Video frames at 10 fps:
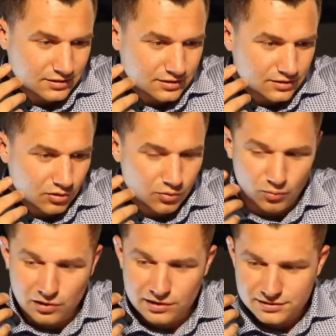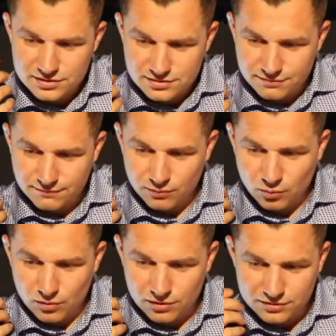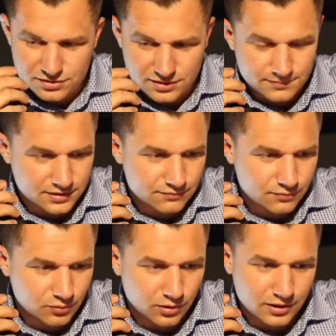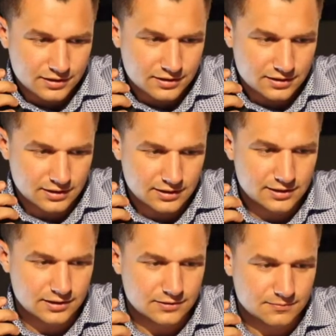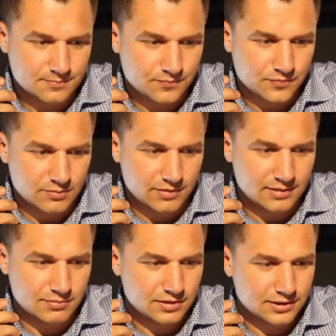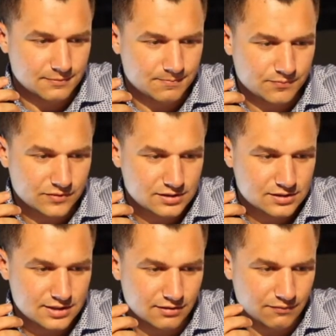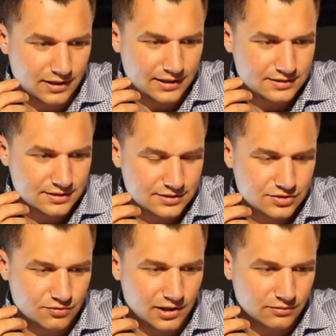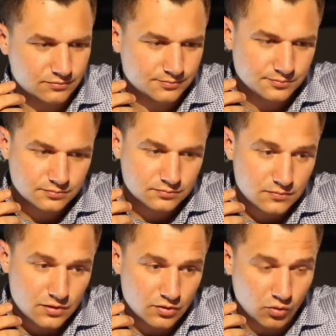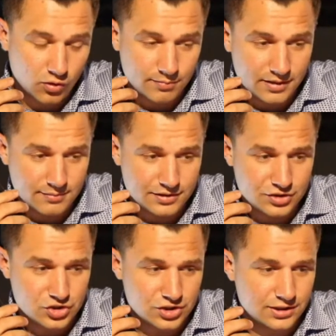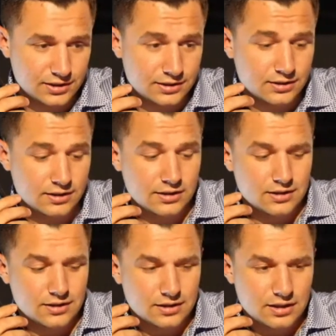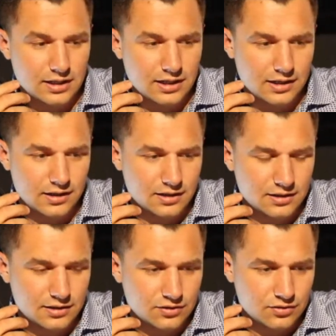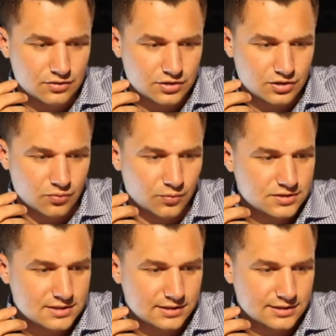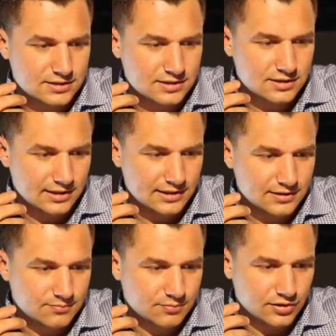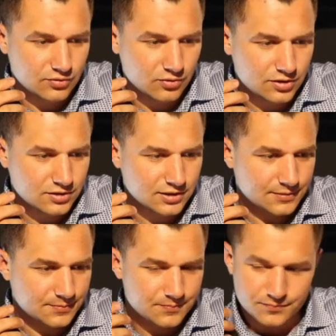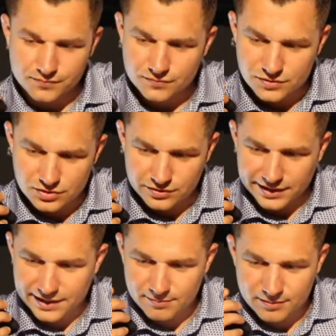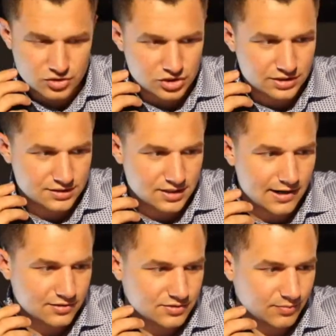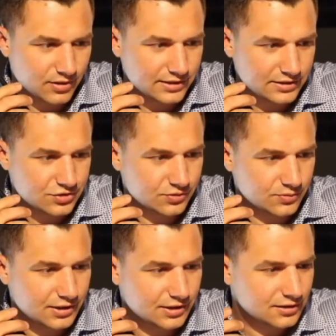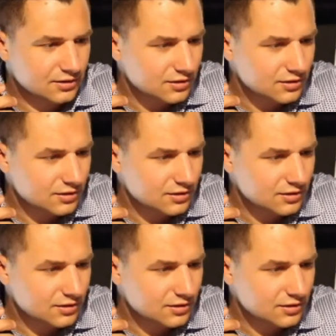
or wants for something for it, then maybe seller financing is the route, or maybe she wants to list it again, but in order to do that, maybe she needs to hire somebody to